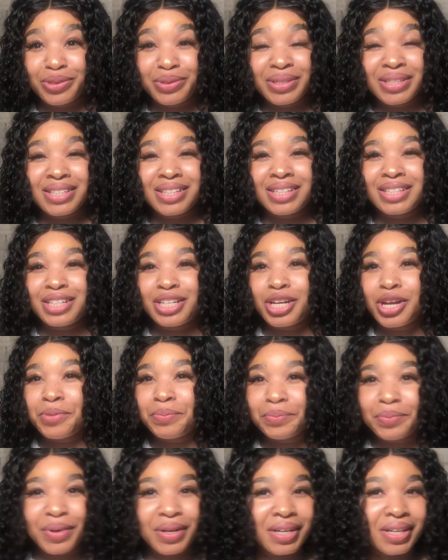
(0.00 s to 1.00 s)
Is it
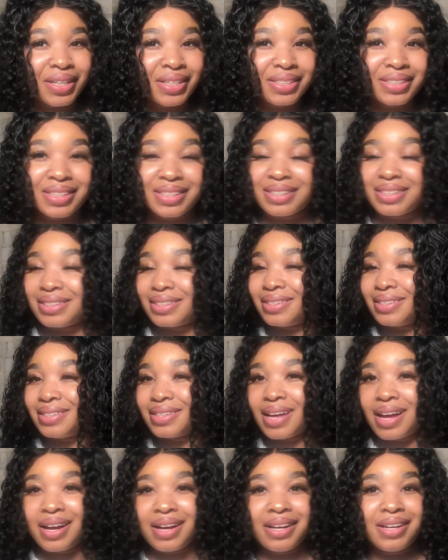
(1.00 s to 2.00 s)
numbers? Is it
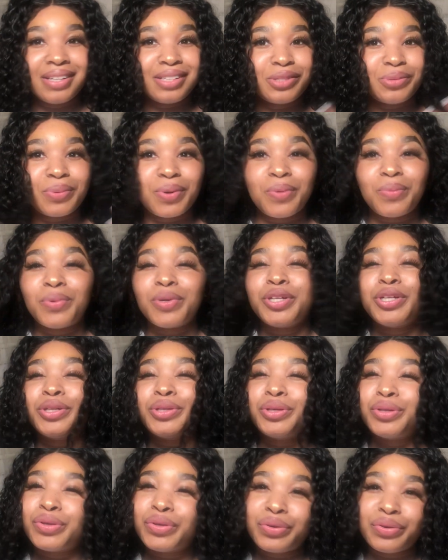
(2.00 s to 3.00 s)
science? What are you
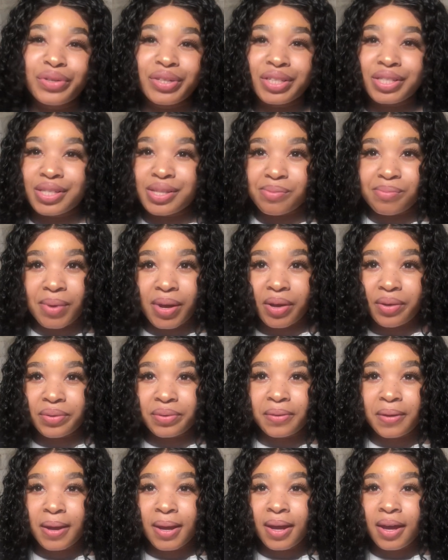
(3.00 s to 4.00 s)
curious about?
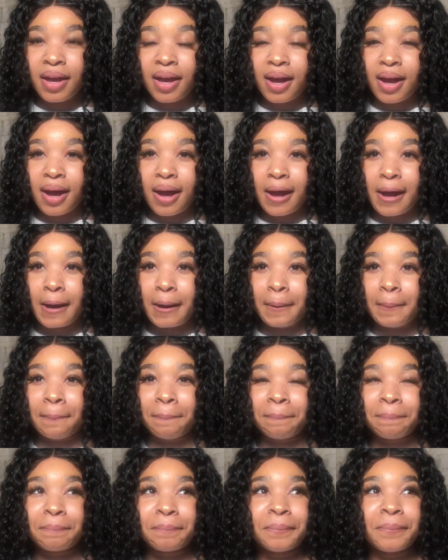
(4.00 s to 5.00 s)

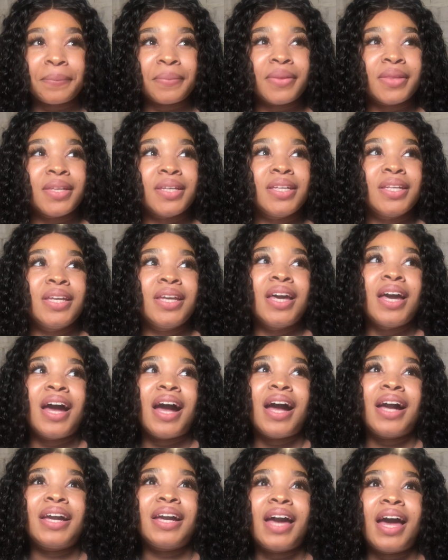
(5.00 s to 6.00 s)

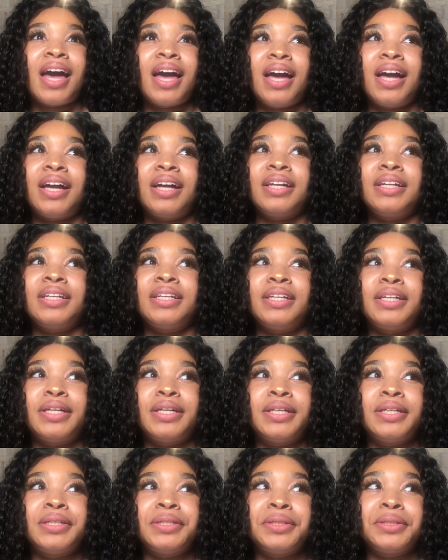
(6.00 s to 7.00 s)
I had
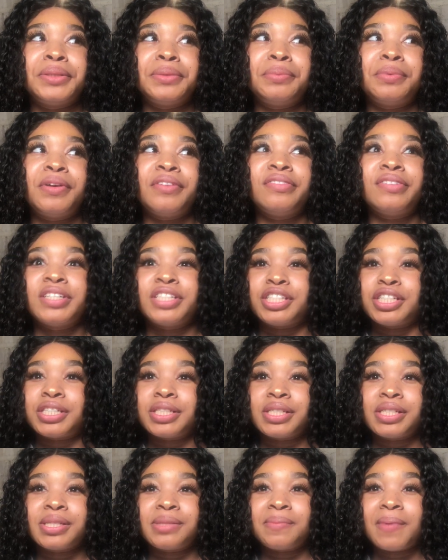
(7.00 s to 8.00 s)
a professor
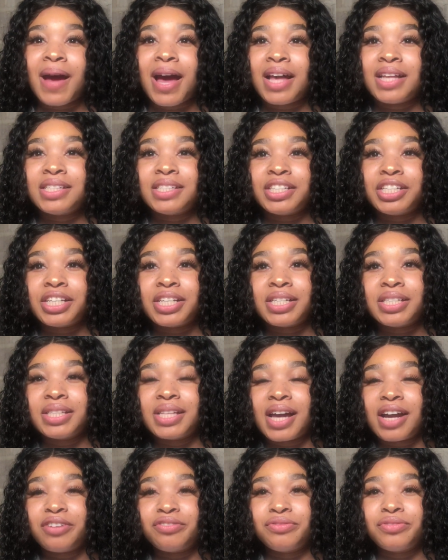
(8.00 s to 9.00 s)
this past year
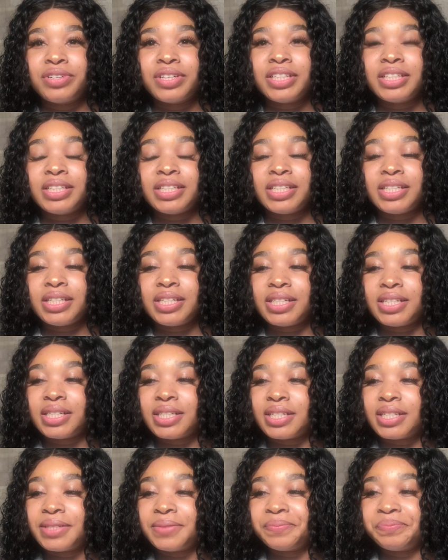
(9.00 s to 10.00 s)
that
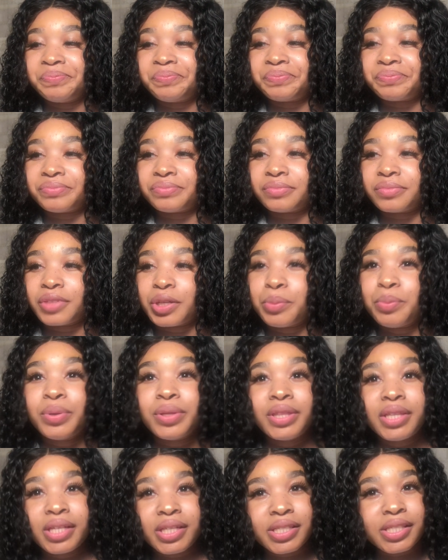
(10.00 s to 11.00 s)
really
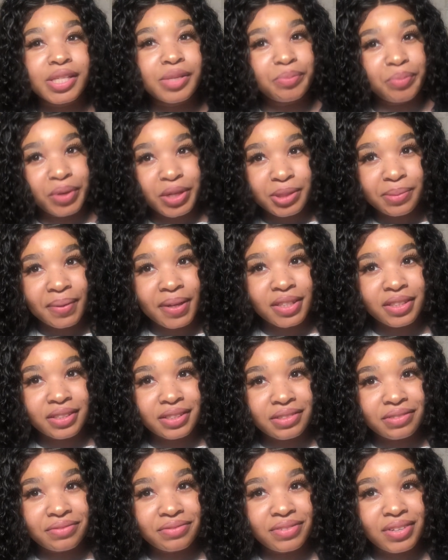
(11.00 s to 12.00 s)
put things in
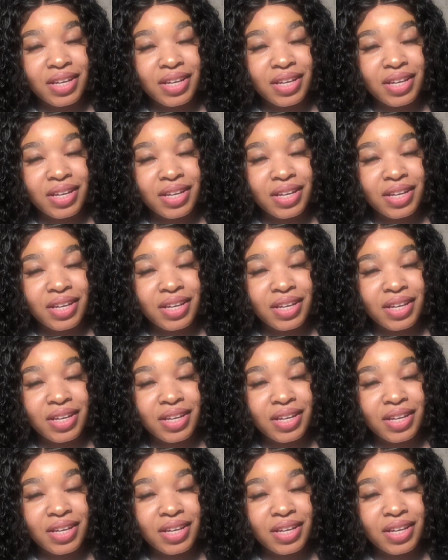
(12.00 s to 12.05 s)
perspective.